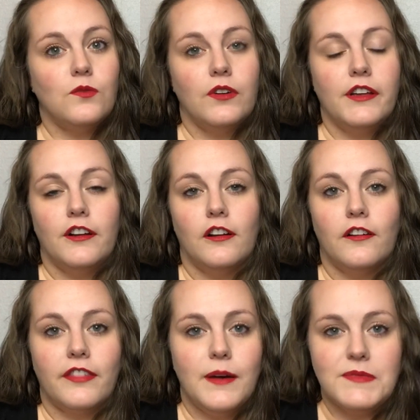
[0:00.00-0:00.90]
or your
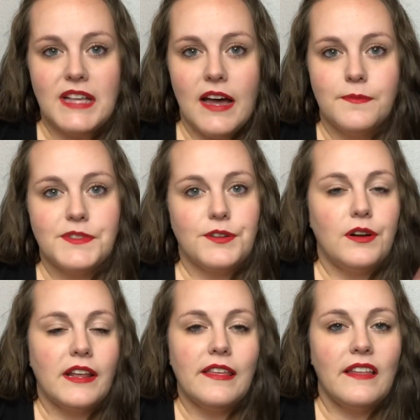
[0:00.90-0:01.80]
thumbs ups or
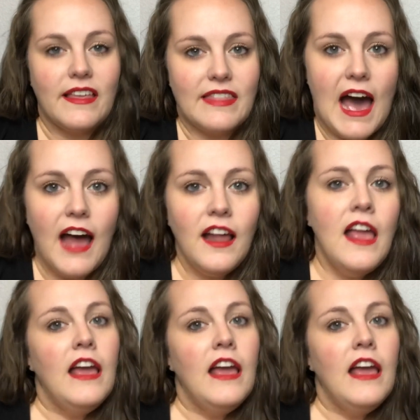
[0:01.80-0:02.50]
anything like that.